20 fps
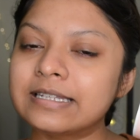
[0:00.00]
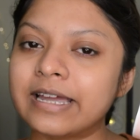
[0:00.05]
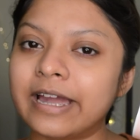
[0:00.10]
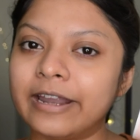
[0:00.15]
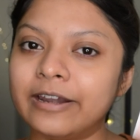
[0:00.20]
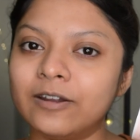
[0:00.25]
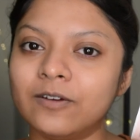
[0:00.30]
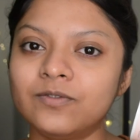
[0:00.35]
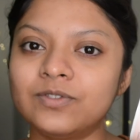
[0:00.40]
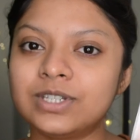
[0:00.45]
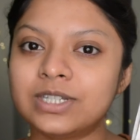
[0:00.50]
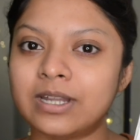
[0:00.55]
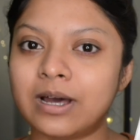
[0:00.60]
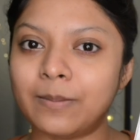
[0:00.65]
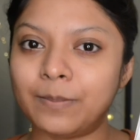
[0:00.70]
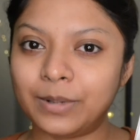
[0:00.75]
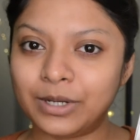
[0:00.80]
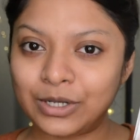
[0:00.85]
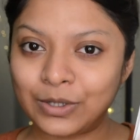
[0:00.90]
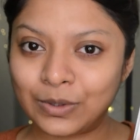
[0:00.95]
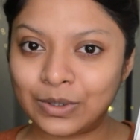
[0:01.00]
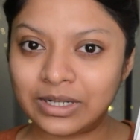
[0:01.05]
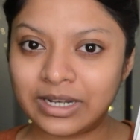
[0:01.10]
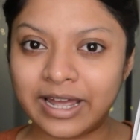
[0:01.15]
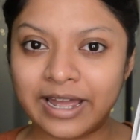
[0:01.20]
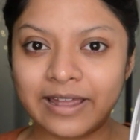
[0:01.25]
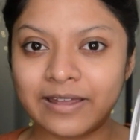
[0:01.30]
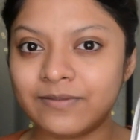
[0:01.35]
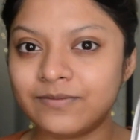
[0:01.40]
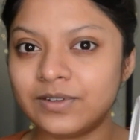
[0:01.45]
kind of stuff in your
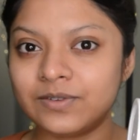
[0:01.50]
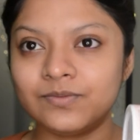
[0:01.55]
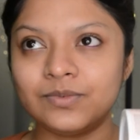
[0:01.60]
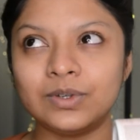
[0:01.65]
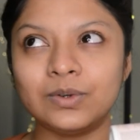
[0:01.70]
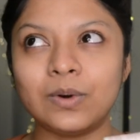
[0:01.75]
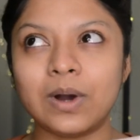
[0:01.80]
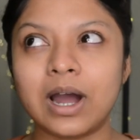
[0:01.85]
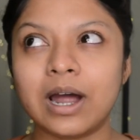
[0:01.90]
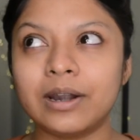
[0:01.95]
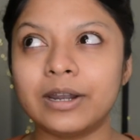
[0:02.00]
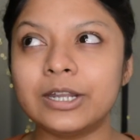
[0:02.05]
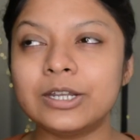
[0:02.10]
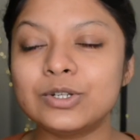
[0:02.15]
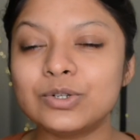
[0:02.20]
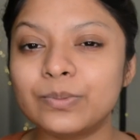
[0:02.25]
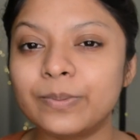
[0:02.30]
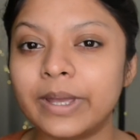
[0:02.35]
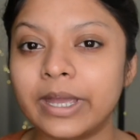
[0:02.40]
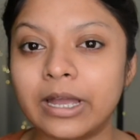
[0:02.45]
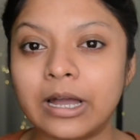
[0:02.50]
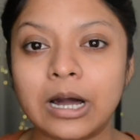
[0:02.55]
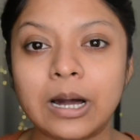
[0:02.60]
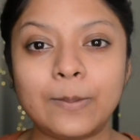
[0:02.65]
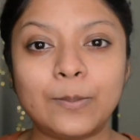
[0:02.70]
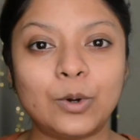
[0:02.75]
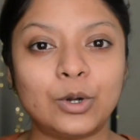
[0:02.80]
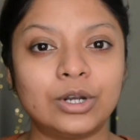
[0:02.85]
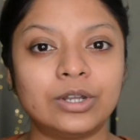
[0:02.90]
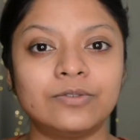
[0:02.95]
life if you are into
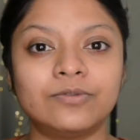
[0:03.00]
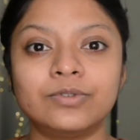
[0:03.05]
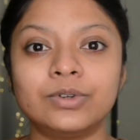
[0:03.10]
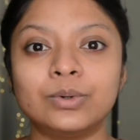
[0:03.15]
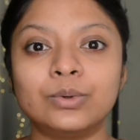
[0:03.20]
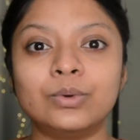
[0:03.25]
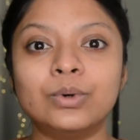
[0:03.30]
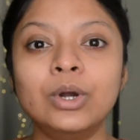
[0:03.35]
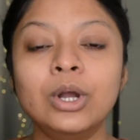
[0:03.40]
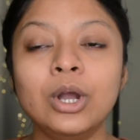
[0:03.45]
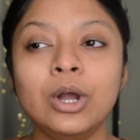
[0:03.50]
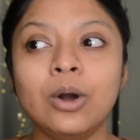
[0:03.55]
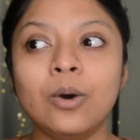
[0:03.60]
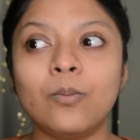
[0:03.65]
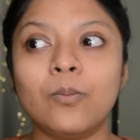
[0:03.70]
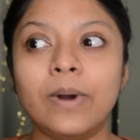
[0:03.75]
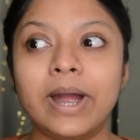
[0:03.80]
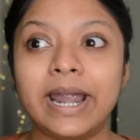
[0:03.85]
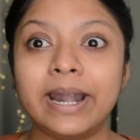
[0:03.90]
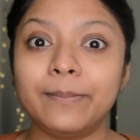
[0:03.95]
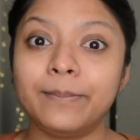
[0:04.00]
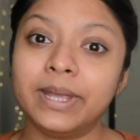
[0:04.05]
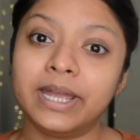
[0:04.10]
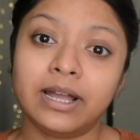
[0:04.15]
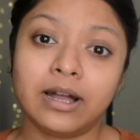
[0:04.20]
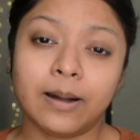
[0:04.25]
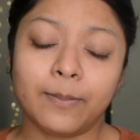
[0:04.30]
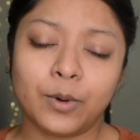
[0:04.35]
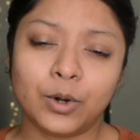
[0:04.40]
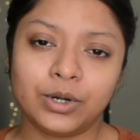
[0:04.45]
makeup or if you wear
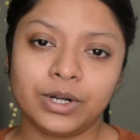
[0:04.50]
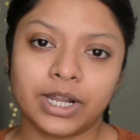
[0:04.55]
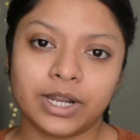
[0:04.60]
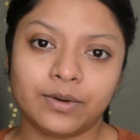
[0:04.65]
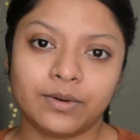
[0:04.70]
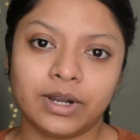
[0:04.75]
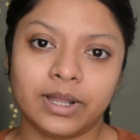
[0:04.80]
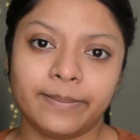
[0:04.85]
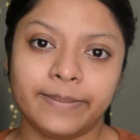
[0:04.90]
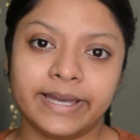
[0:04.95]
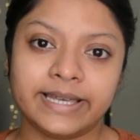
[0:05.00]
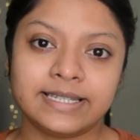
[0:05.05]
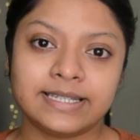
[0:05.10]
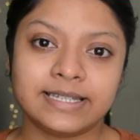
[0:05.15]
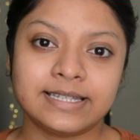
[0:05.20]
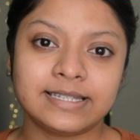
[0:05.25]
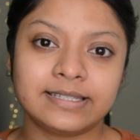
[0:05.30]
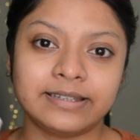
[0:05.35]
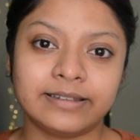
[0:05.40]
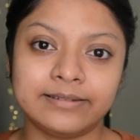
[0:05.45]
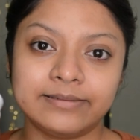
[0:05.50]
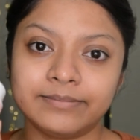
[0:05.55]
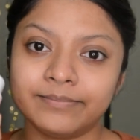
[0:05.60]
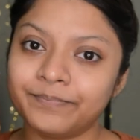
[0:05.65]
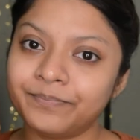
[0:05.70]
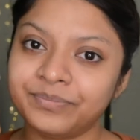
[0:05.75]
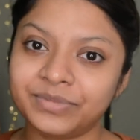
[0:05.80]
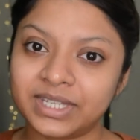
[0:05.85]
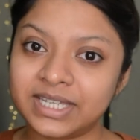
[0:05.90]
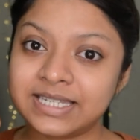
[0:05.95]
makeup on day-to-day -day basis then
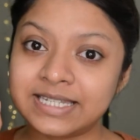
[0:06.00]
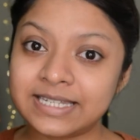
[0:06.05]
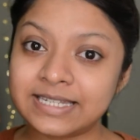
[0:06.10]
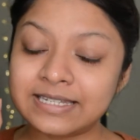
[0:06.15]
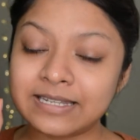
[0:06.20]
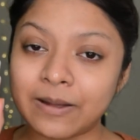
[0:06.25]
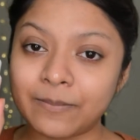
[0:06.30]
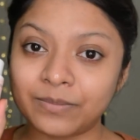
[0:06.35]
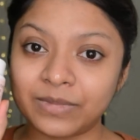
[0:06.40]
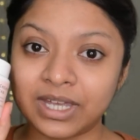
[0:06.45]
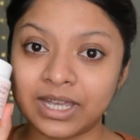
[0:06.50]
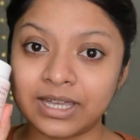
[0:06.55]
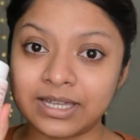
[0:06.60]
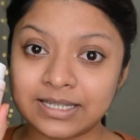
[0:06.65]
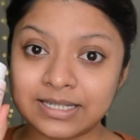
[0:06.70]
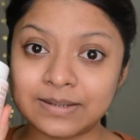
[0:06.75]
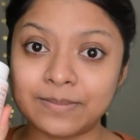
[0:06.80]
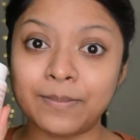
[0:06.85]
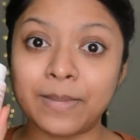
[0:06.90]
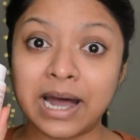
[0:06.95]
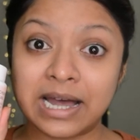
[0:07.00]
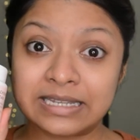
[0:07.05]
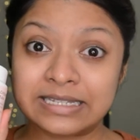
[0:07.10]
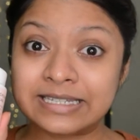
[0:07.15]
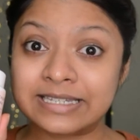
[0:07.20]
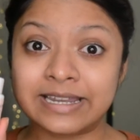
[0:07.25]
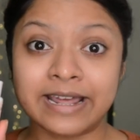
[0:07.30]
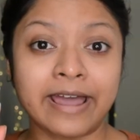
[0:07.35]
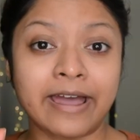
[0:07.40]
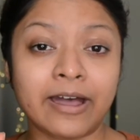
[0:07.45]
this is something is a
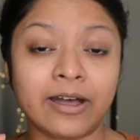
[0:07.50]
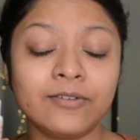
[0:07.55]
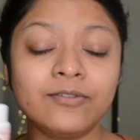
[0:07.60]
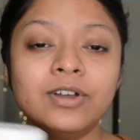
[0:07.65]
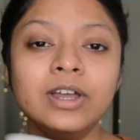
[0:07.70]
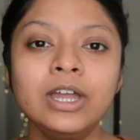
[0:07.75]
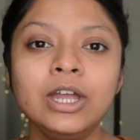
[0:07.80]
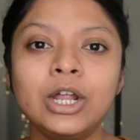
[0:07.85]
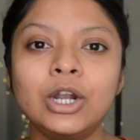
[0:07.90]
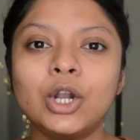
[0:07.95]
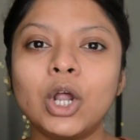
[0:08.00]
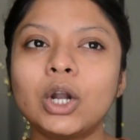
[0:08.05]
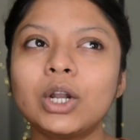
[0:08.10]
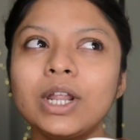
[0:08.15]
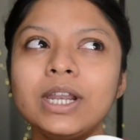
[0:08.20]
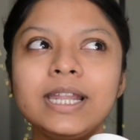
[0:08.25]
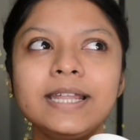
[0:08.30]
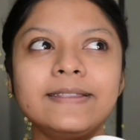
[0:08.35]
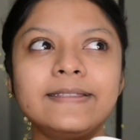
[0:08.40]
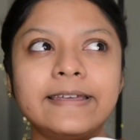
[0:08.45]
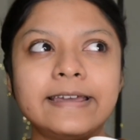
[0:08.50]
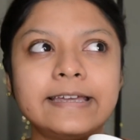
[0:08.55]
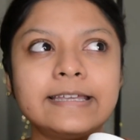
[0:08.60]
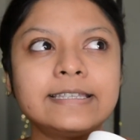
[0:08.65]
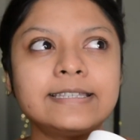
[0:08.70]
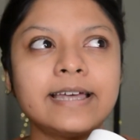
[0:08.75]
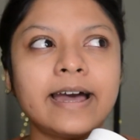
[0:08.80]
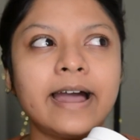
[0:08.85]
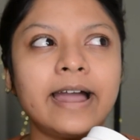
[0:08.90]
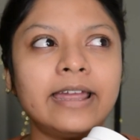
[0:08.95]
must have not only
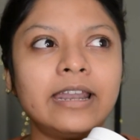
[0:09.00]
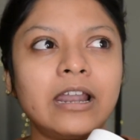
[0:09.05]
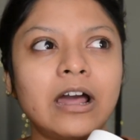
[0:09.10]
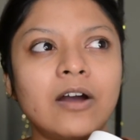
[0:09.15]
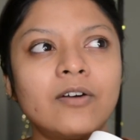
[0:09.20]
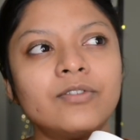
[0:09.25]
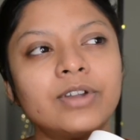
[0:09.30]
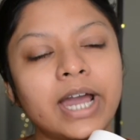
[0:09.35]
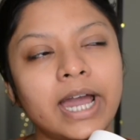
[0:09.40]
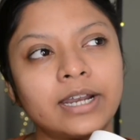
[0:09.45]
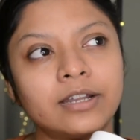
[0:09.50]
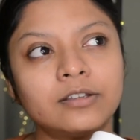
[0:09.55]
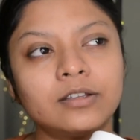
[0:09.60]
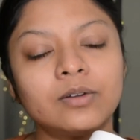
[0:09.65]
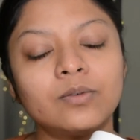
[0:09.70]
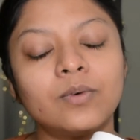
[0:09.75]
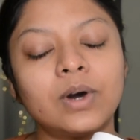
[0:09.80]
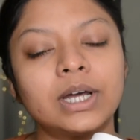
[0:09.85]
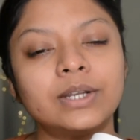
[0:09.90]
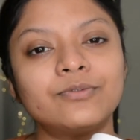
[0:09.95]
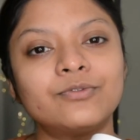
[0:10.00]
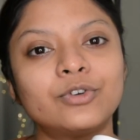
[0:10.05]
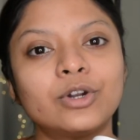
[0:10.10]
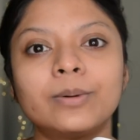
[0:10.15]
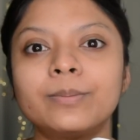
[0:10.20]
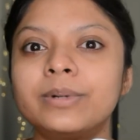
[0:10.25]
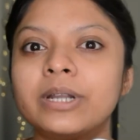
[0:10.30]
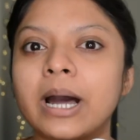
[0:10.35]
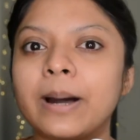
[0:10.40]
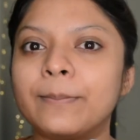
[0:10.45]
this i loved another one
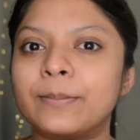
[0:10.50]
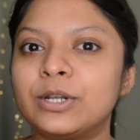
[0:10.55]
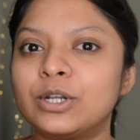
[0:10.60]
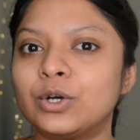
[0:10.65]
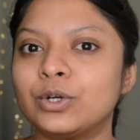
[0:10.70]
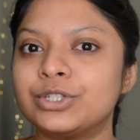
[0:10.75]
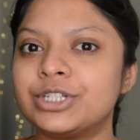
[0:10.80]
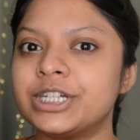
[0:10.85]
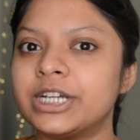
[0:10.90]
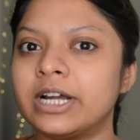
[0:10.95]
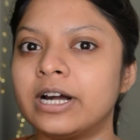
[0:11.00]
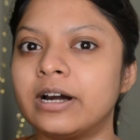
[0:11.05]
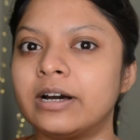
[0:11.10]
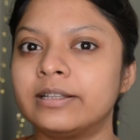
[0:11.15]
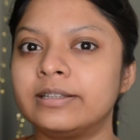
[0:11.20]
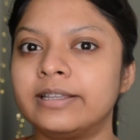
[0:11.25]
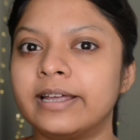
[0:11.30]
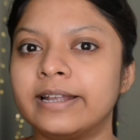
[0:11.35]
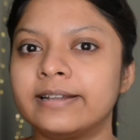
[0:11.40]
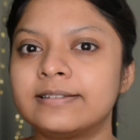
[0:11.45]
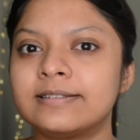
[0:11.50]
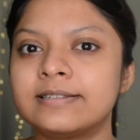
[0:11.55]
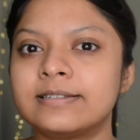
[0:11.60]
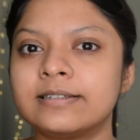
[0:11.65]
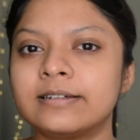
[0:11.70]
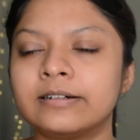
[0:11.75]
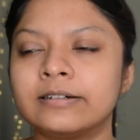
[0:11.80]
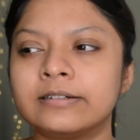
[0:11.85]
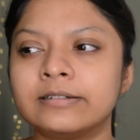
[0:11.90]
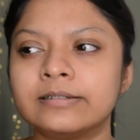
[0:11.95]
from Dermalogica.
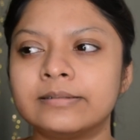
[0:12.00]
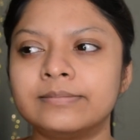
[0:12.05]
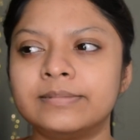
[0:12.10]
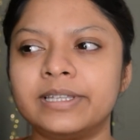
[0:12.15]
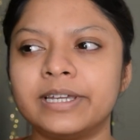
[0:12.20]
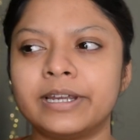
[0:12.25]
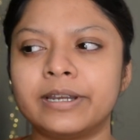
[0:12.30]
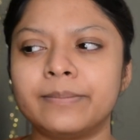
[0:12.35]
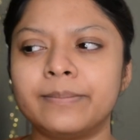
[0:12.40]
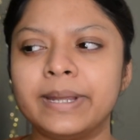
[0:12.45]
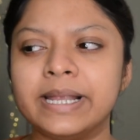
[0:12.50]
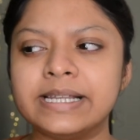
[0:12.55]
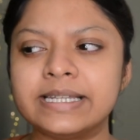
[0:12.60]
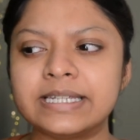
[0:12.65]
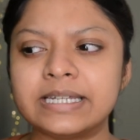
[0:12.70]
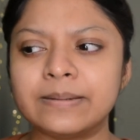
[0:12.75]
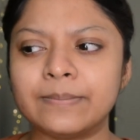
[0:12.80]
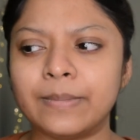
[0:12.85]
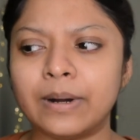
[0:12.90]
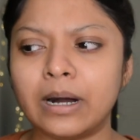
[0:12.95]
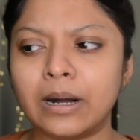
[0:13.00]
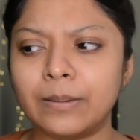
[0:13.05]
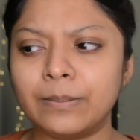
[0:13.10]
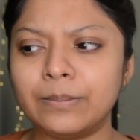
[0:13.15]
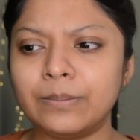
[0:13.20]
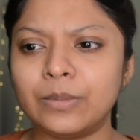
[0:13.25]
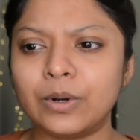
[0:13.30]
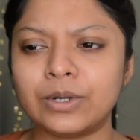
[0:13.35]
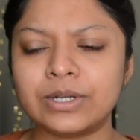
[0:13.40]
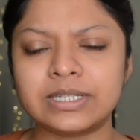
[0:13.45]
that's uh, their melting balm
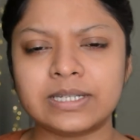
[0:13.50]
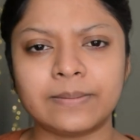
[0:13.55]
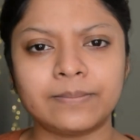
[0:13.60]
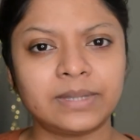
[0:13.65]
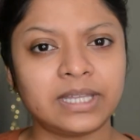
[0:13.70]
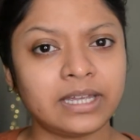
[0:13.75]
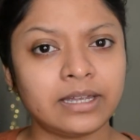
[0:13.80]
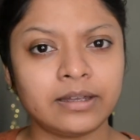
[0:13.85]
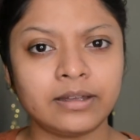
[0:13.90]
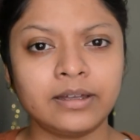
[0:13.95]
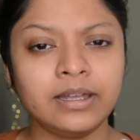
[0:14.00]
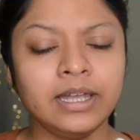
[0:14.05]
or something